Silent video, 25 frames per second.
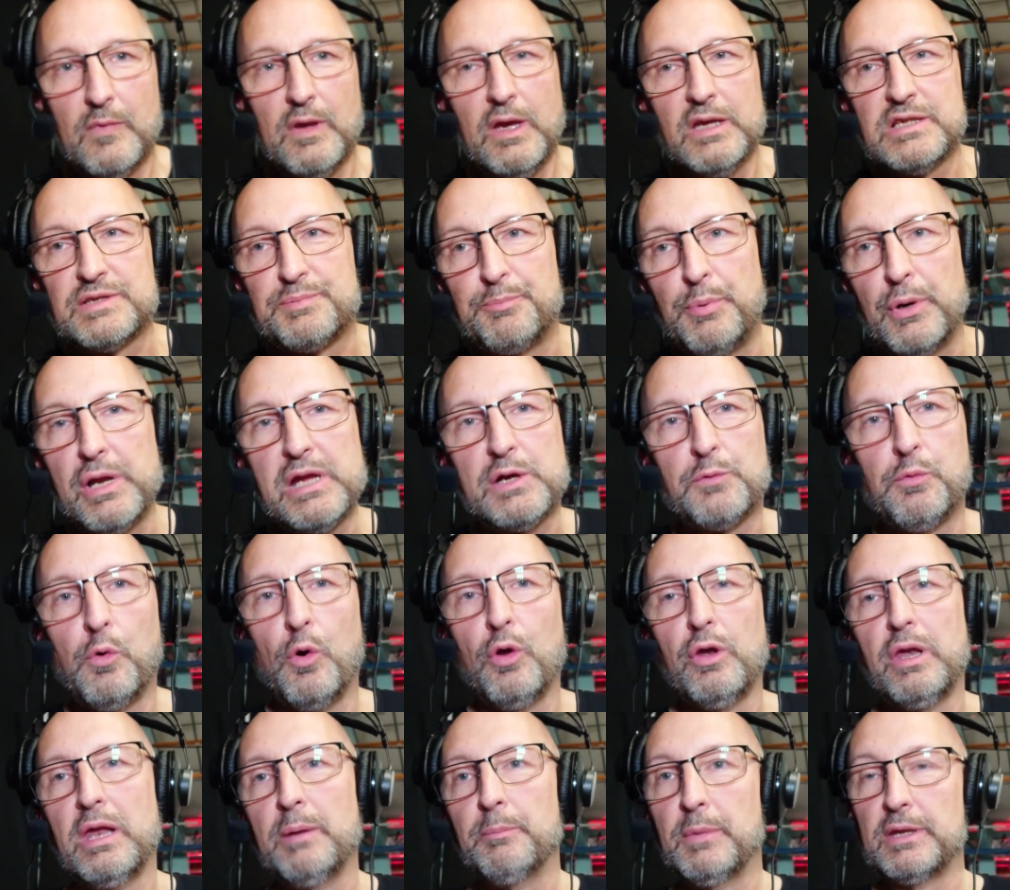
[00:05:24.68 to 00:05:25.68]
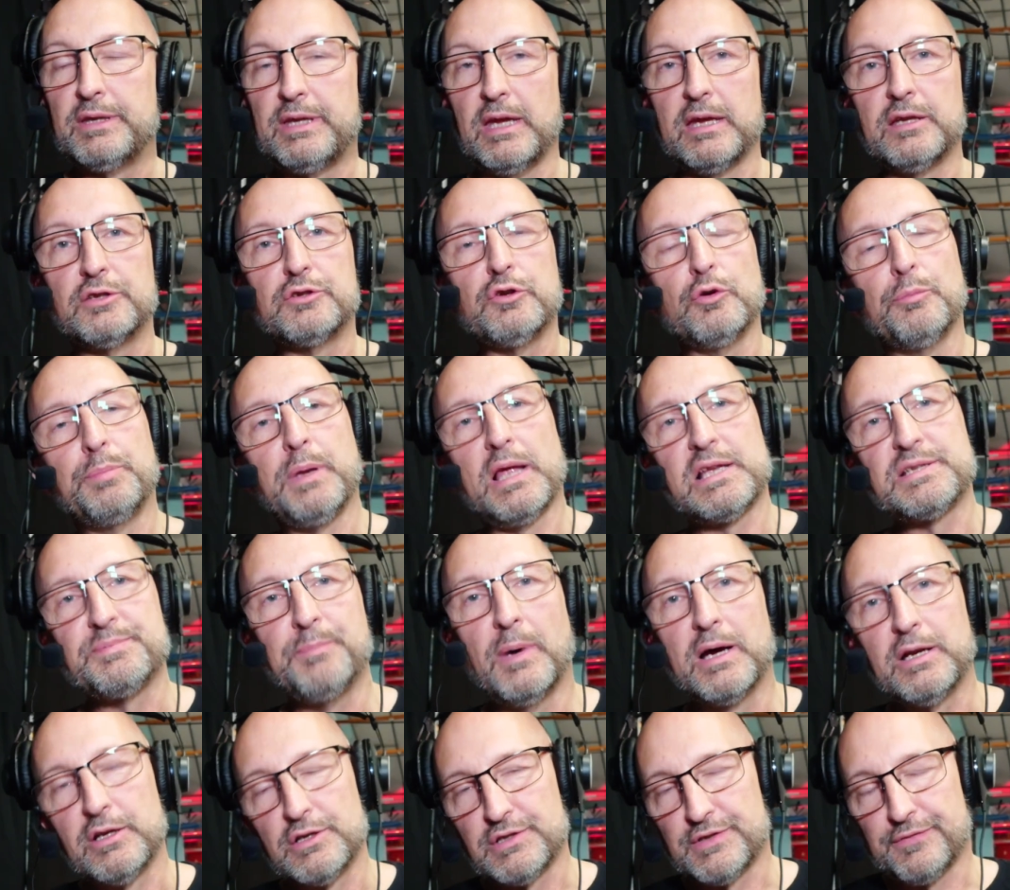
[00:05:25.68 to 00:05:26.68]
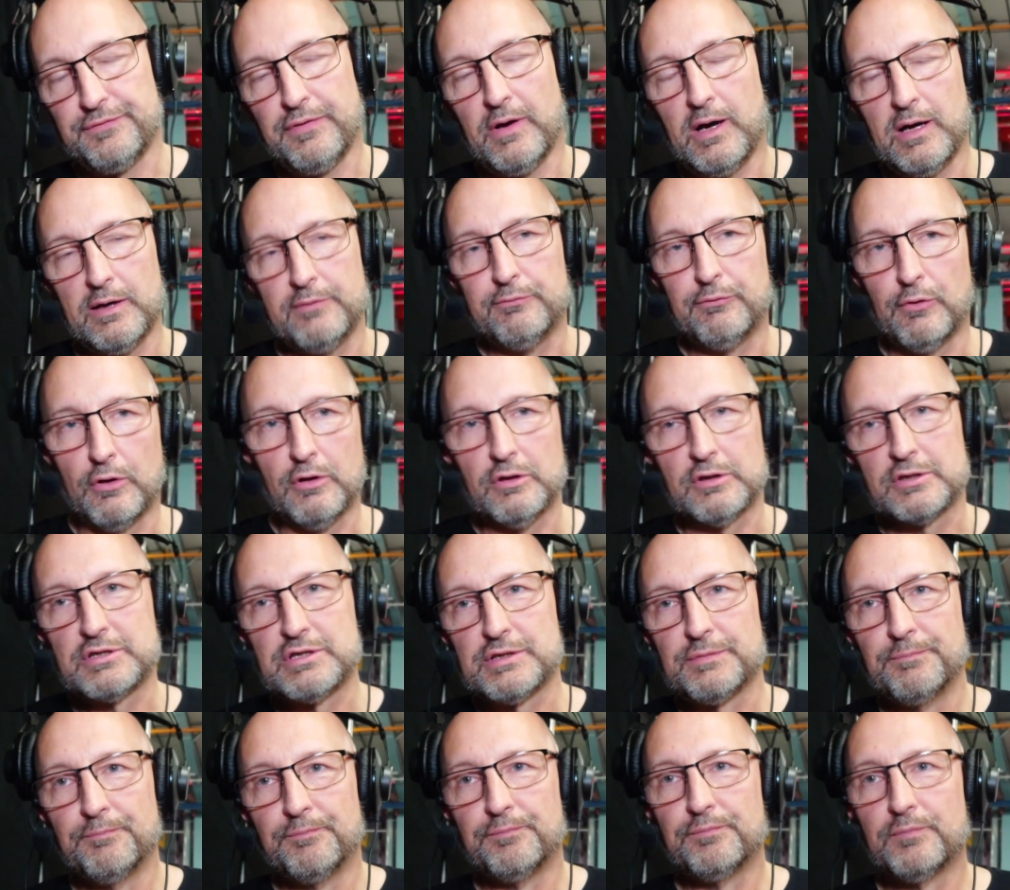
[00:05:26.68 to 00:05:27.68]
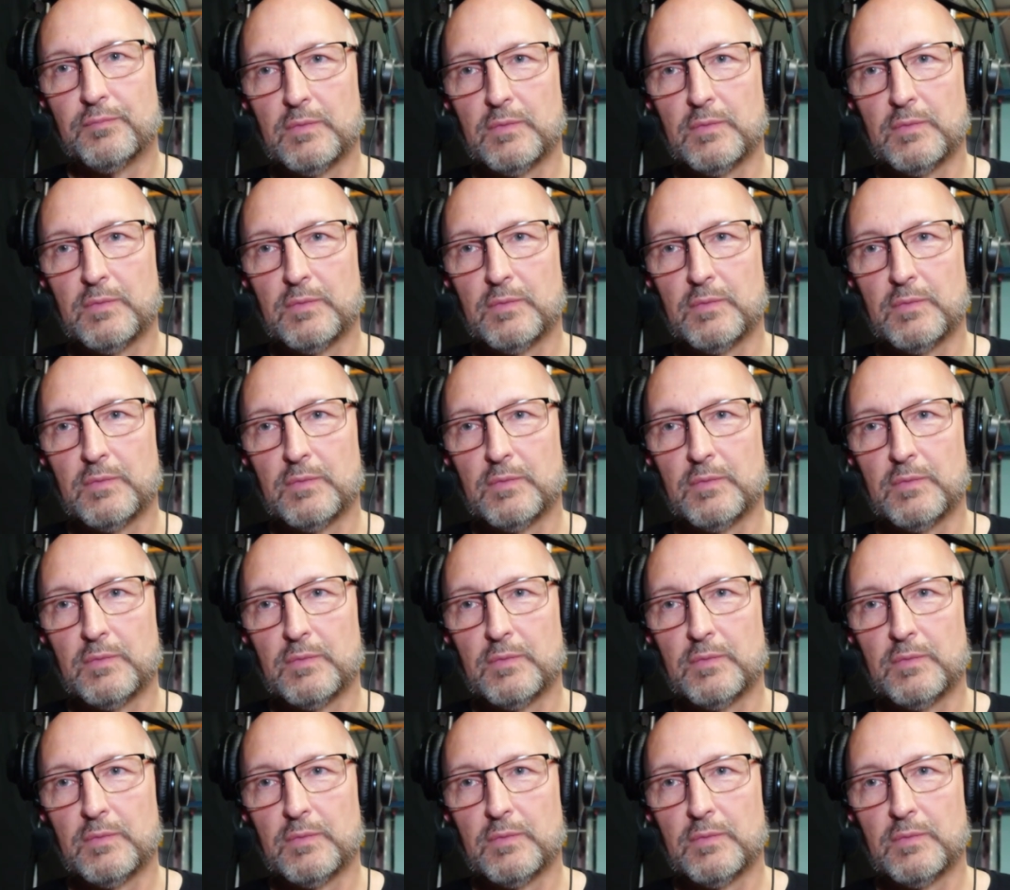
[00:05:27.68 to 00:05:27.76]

it's brick wall limiting to ±5 volts.